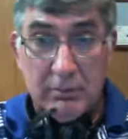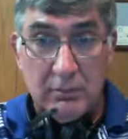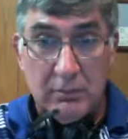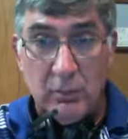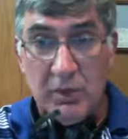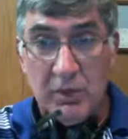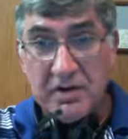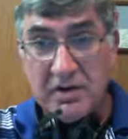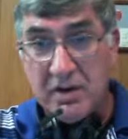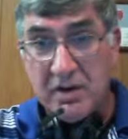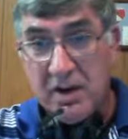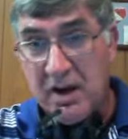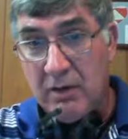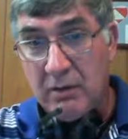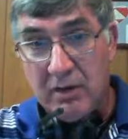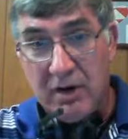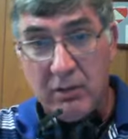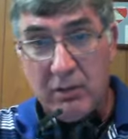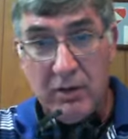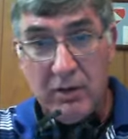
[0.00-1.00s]
we'd sit down
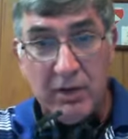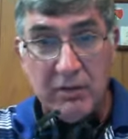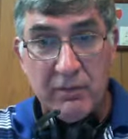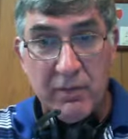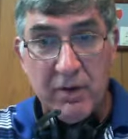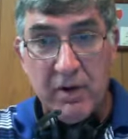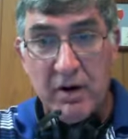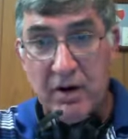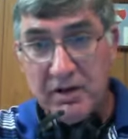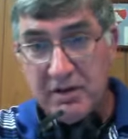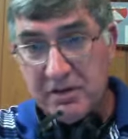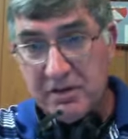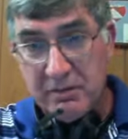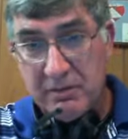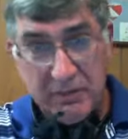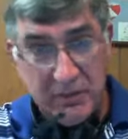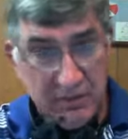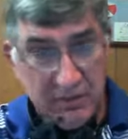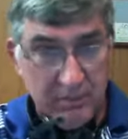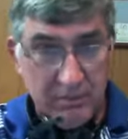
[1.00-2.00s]
with our welding rods and
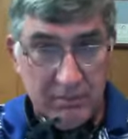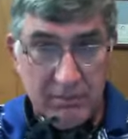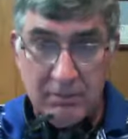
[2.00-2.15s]
we'd